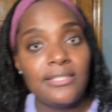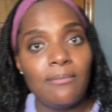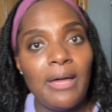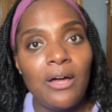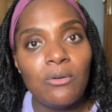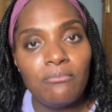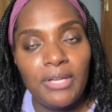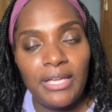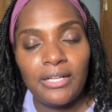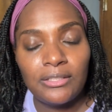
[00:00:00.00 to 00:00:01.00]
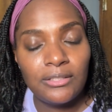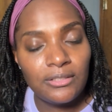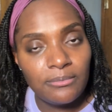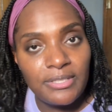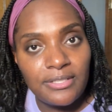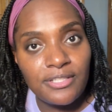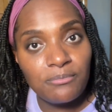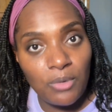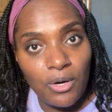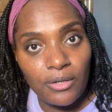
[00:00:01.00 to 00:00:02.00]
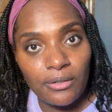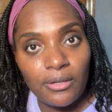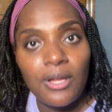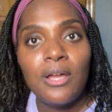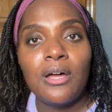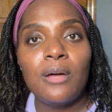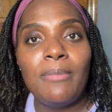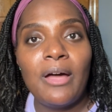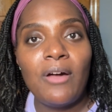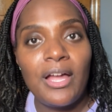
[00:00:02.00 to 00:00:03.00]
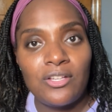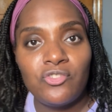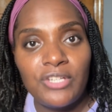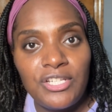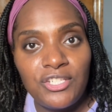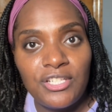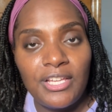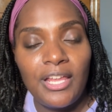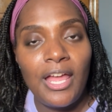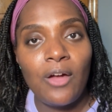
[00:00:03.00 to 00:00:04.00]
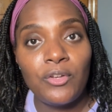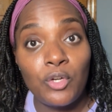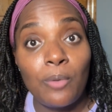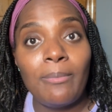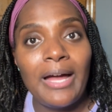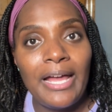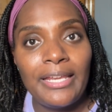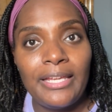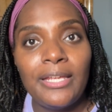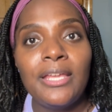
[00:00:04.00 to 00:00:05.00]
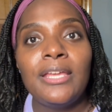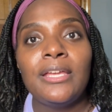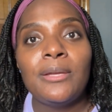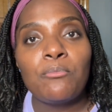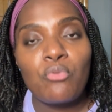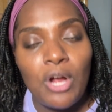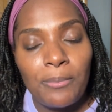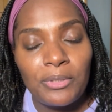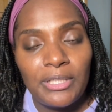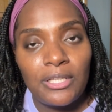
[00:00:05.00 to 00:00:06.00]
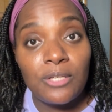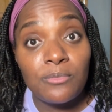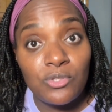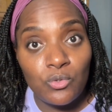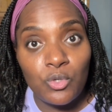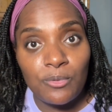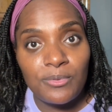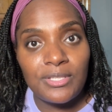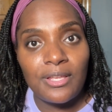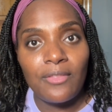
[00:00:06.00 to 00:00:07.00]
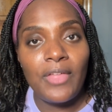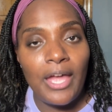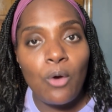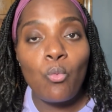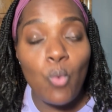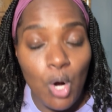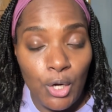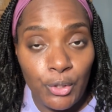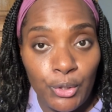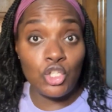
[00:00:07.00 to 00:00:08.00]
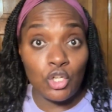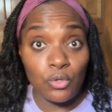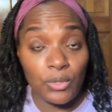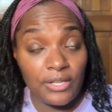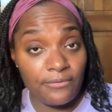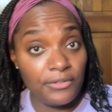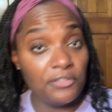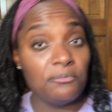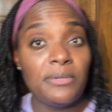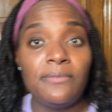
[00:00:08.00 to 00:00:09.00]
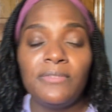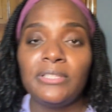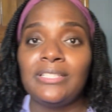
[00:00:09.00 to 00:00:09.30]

about being a little bit smarter about hydration and how your body properly absorbs that water. So if you've been feeling